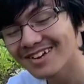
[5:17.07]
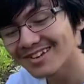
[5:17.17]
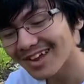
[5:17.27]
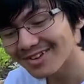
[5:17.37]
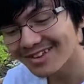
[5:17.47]

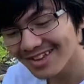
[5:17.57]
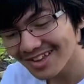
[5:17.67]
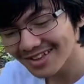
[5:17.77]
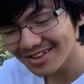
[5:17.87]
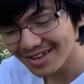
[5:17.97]
is that you can
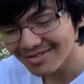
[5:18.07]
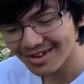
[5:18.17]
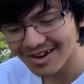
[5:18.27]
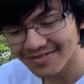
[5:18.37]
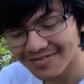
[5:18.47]
take the leaves
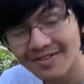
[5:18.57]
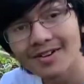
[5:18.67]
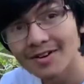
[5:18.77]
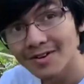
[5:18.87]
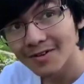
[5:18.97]
off
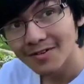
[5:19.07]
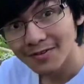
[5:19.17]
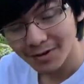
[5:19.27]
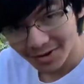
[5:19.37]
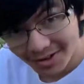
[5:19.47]

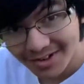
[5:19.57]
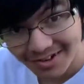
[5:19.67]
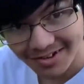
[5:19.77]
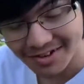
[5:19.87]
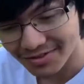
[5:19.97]
for
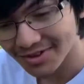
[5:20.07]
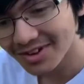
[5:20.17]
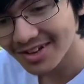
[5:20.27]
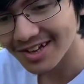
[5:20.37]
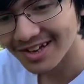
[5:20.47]
culinary use, for
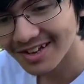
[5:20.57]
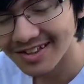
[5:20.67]
cooking.